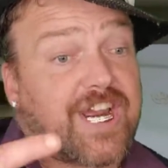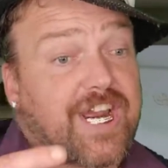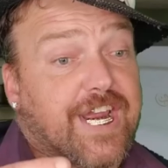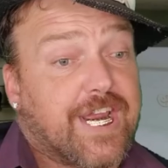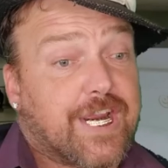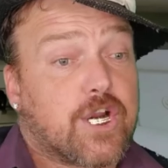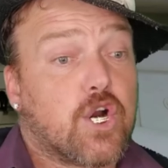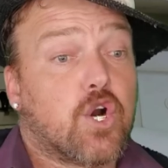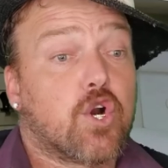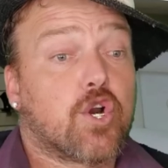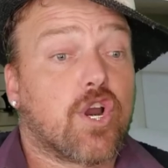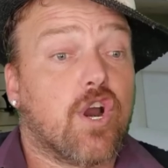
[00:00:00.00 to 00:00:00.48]

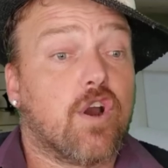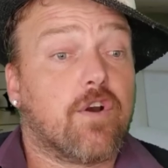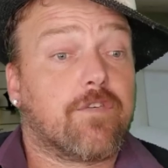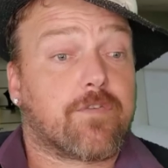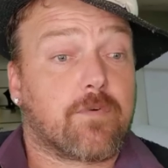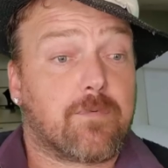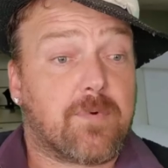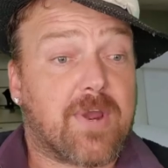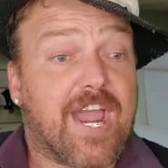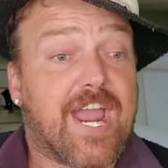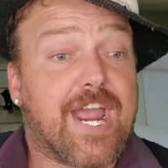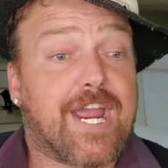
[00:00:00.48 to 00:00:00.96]
It gonna go
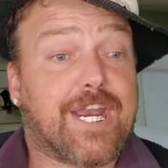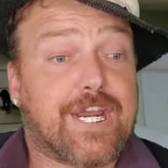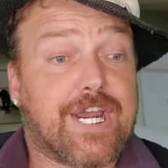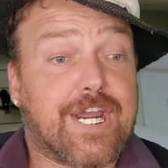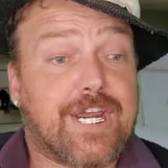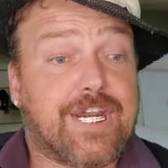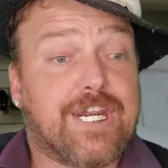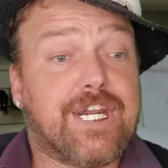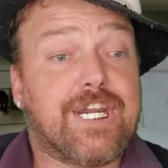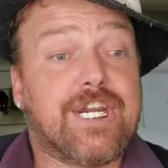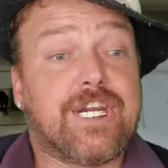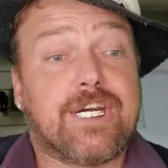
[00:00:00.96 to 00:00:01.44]
from 8
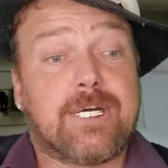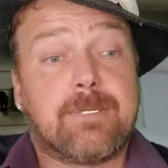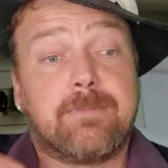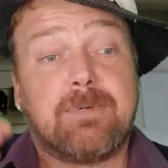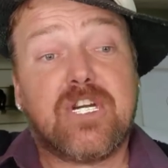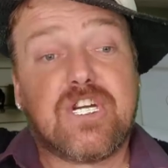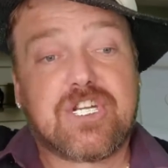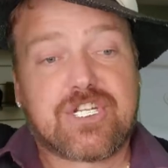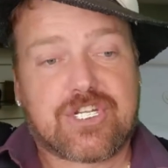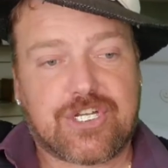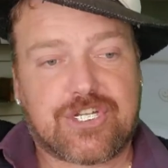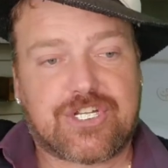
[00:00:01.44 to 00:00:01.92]
a.m.
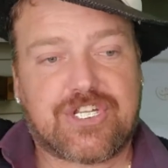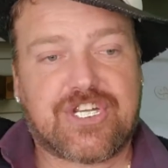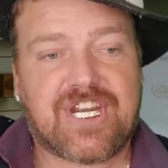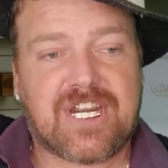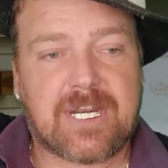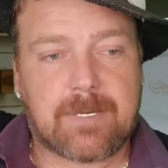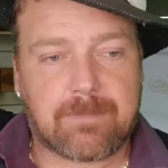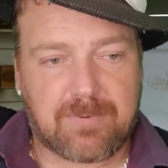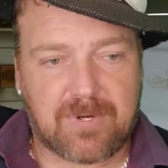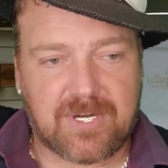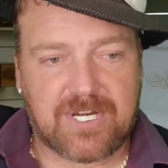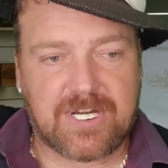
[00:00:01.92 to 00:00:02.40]
to
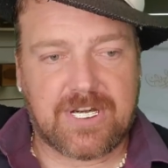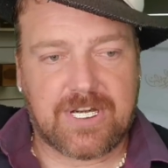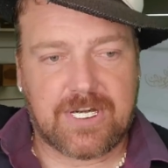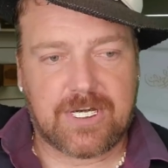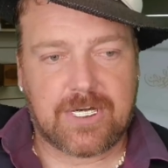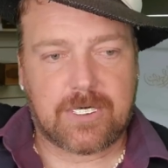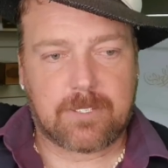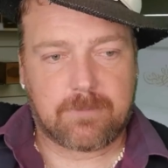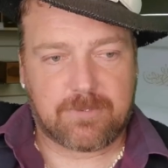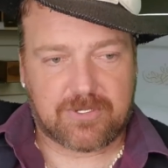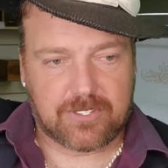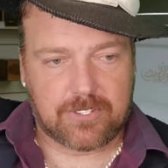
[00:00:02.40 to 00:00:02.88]
10
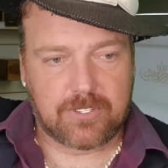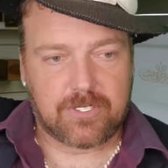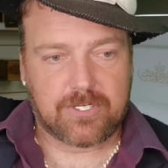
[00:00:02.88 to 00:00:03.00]
p.m.